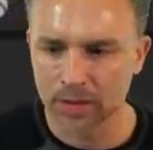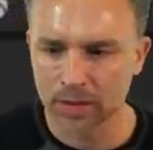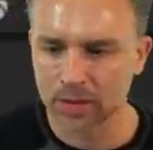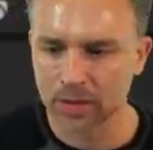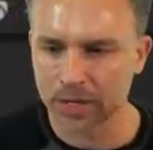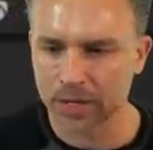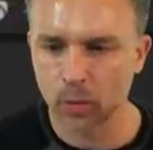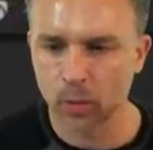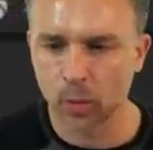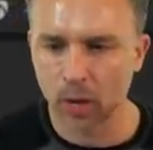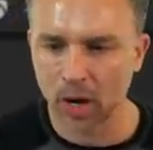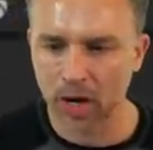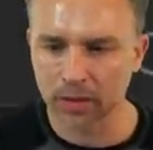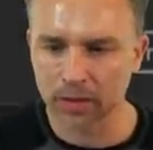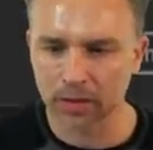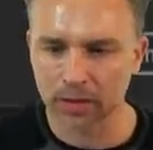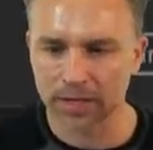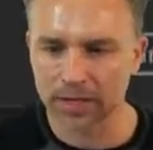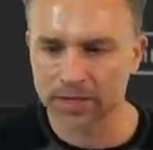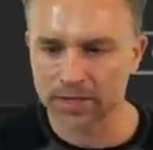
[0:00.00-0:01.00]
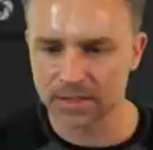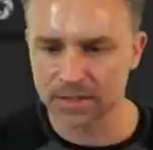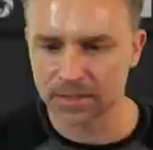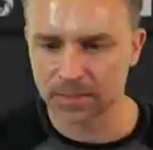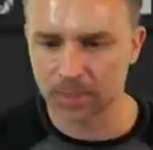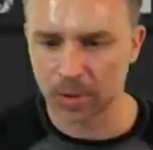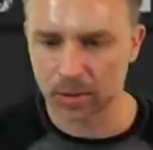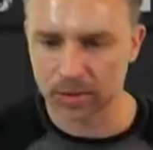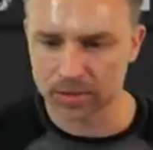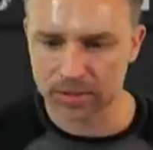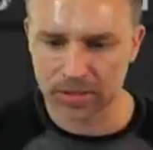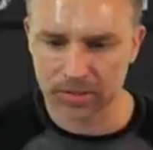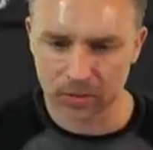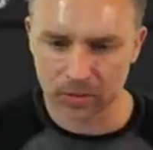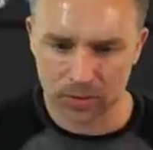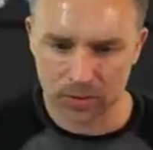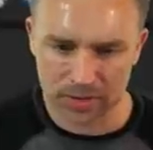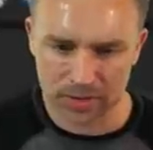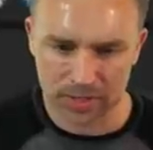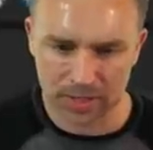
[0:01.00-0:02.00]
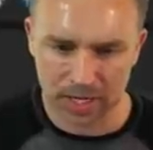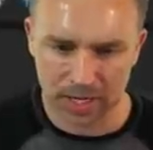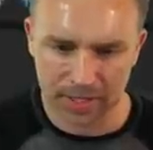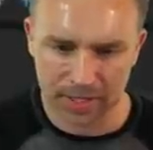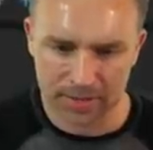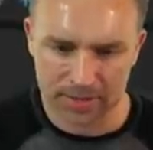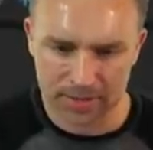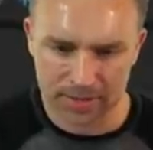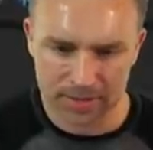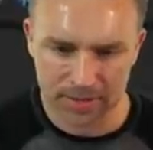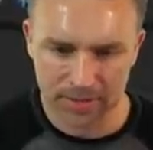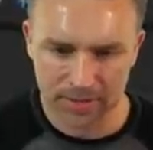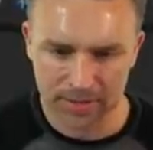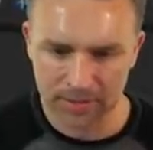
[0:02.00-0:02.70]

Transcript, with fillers: like water isn't pulsing through this guy's